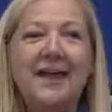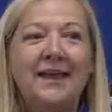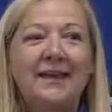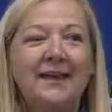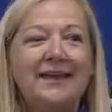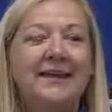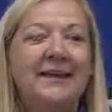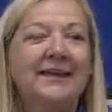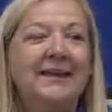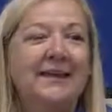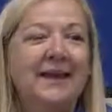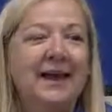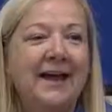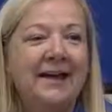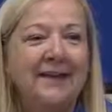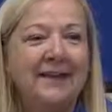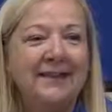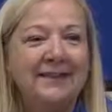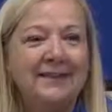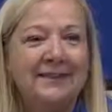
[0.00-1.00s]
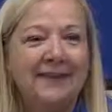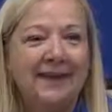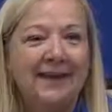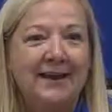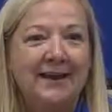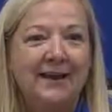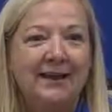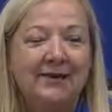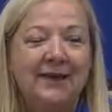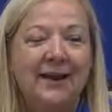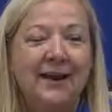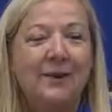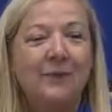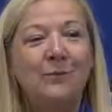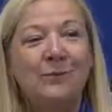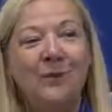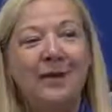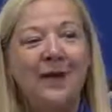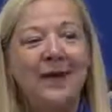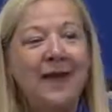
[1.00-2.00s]
And he got in there,
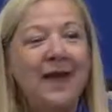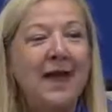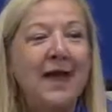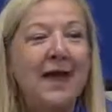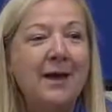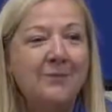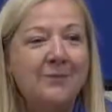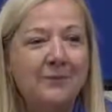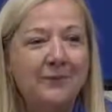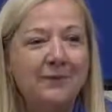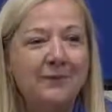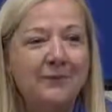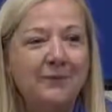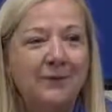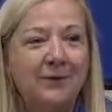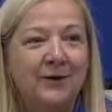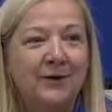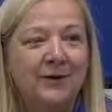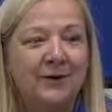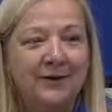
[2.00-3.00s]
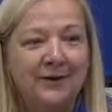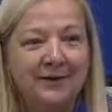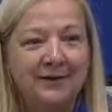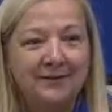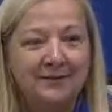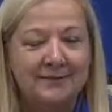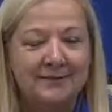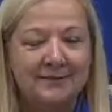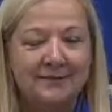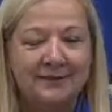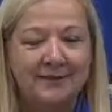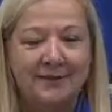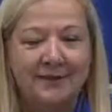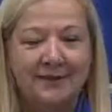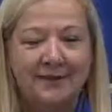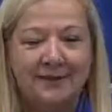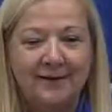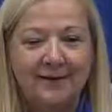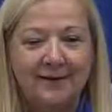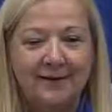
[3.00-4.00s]
and what happened was
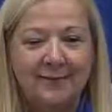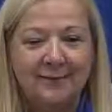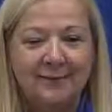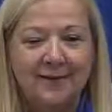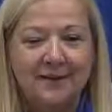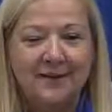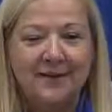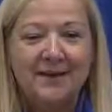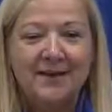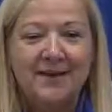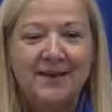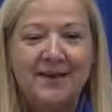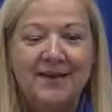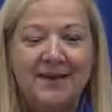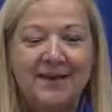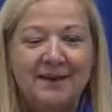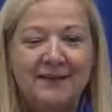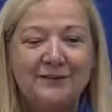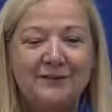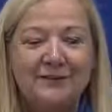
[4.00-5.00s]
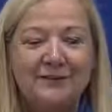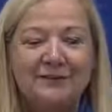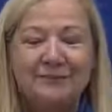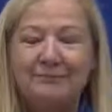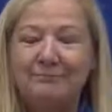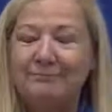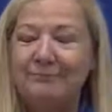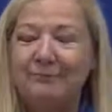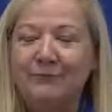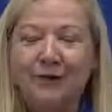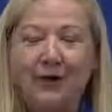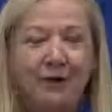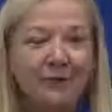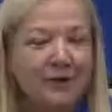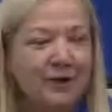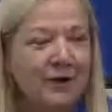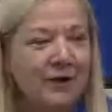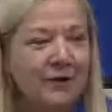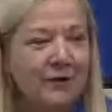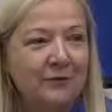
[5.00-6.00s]
he
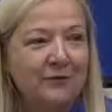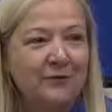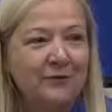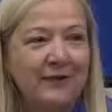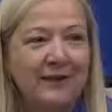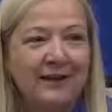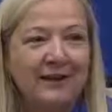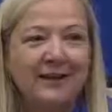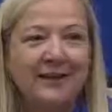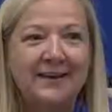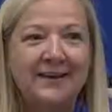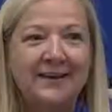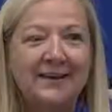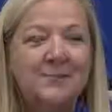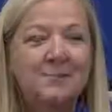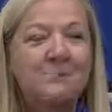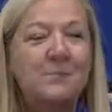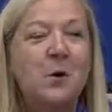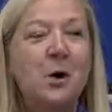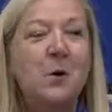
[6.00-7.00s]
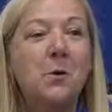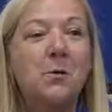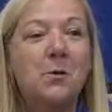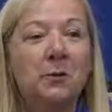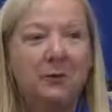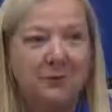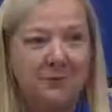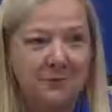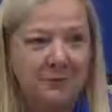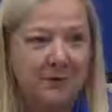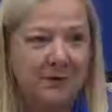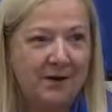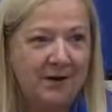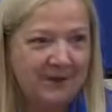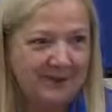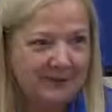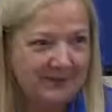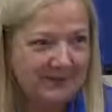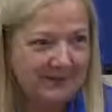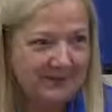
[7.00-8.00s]
wrote a code check and he mobile
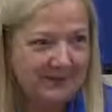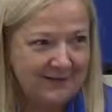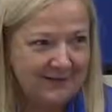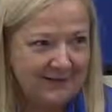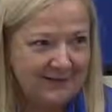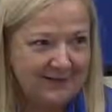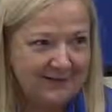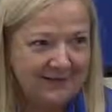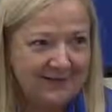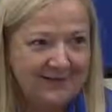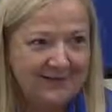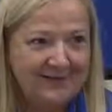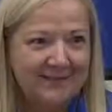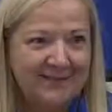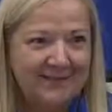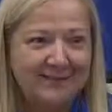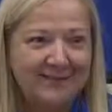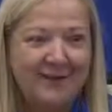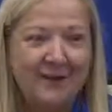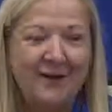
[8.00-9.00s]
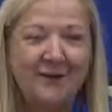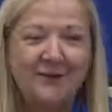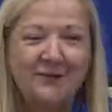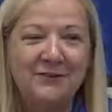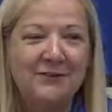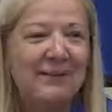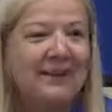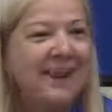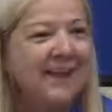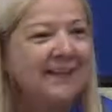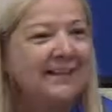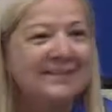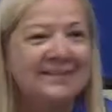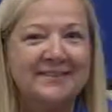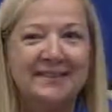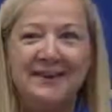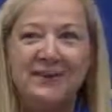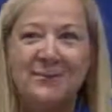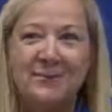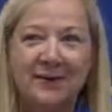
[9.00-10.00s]
deposited it. So you can't
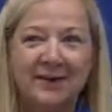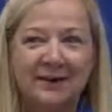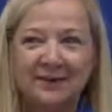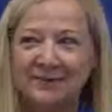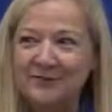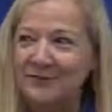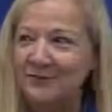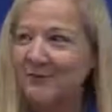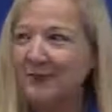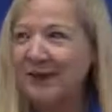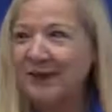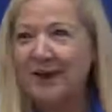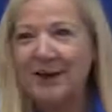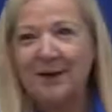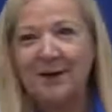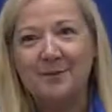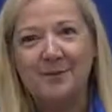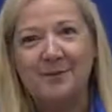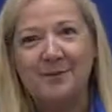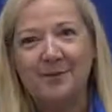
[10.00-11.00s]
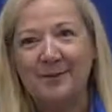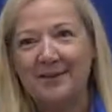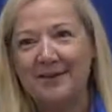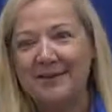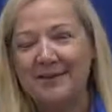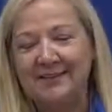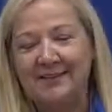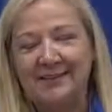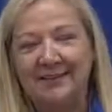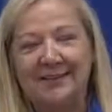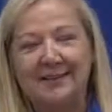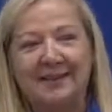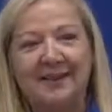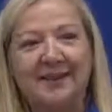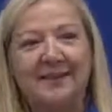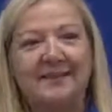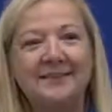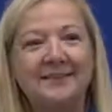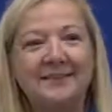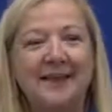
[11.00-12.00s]
see where it's from or anything
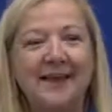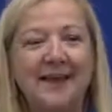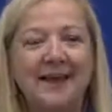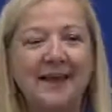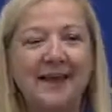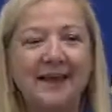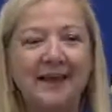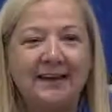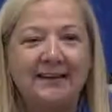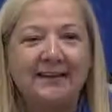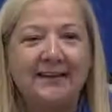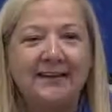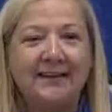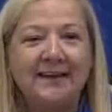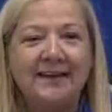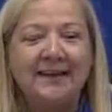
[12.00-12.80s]
like that.